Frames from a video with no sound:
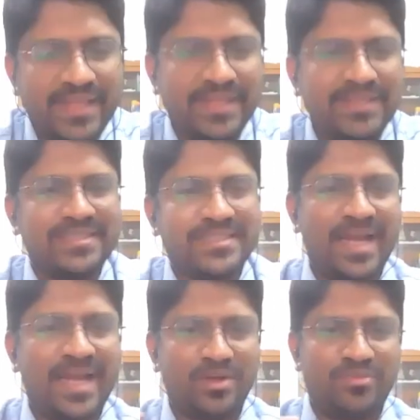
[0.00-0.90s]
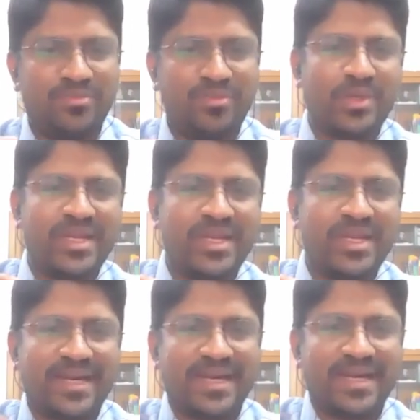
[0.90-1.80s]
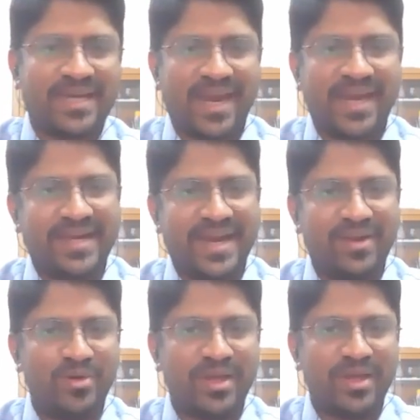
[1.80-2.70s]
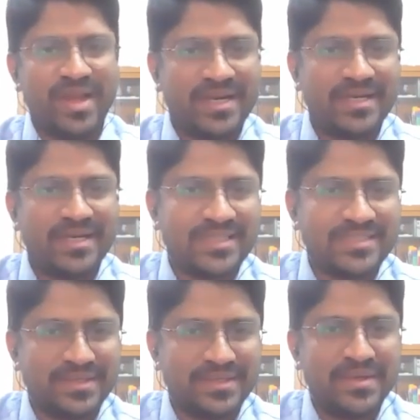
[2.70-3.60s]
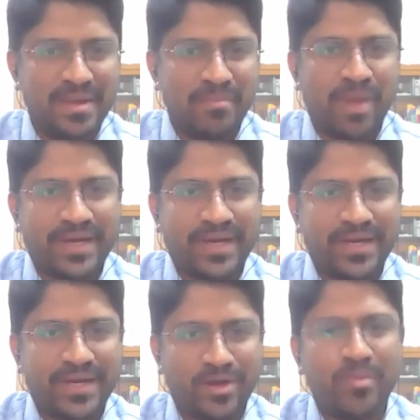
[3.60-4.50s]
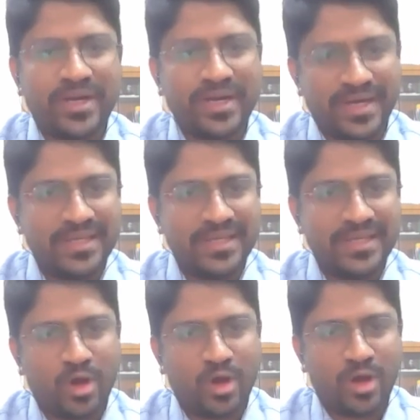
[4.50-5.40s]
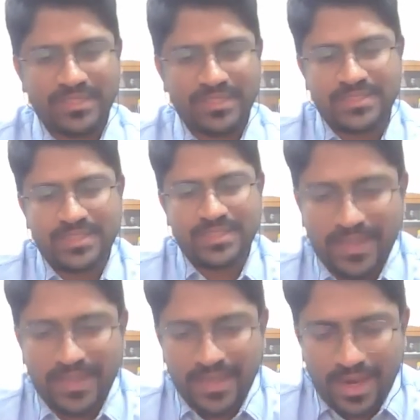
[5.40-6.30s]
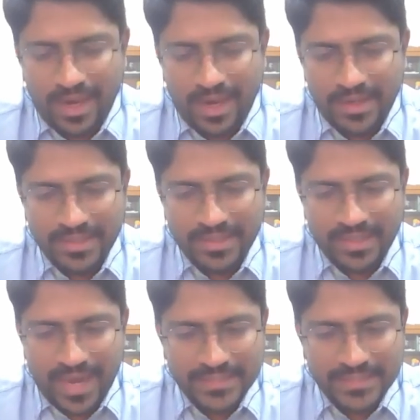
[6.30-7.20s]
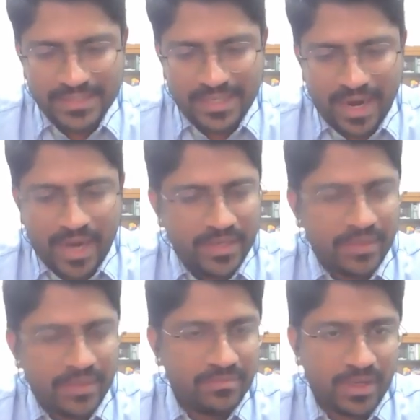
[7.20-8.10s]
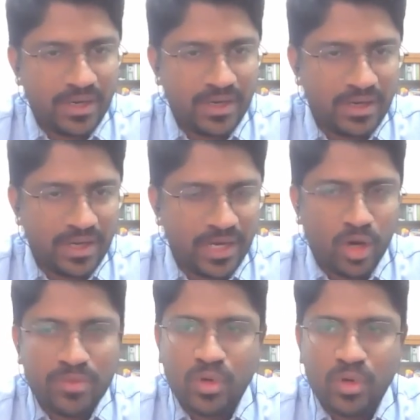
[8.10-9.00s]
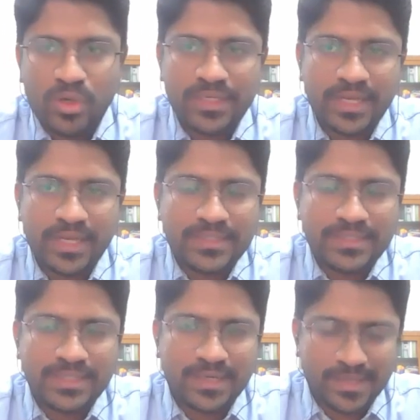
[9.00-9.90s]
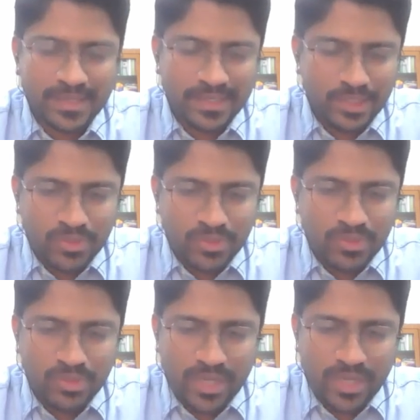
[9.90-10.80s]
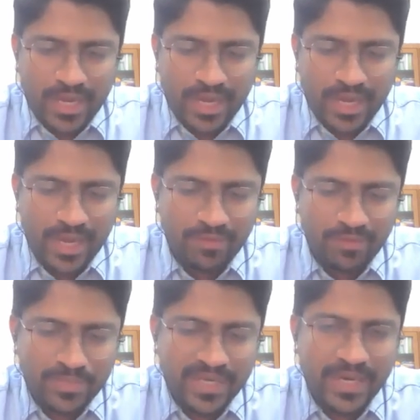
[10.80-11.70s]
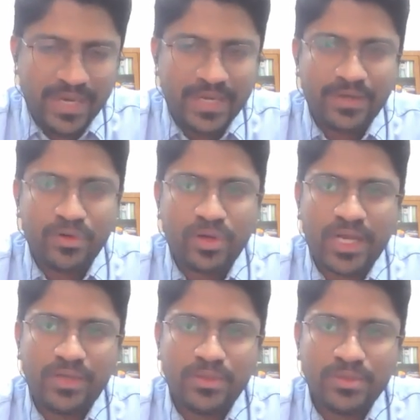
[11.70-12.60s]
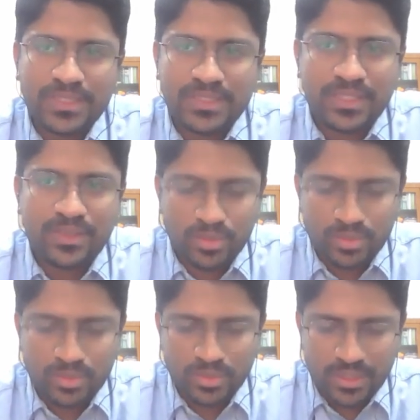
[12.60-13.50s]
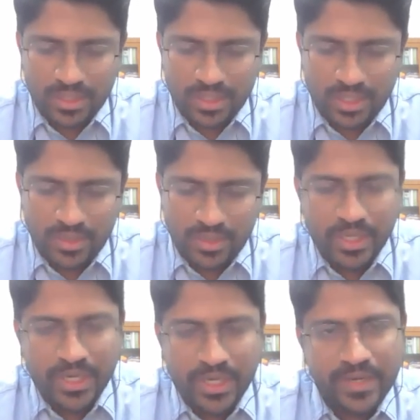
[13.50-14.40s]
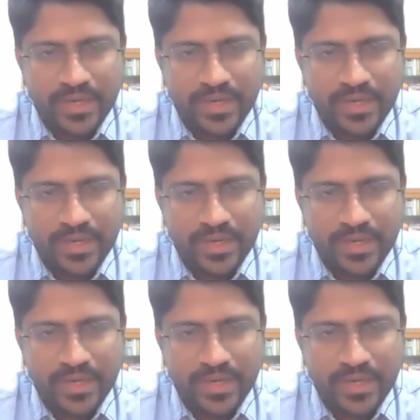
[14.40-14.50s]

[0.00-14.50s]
this clash of looking at it as a right and looking at it as a market commodity is always the clash, and a lot more in the health sector. So I from there I'll use this into looking at,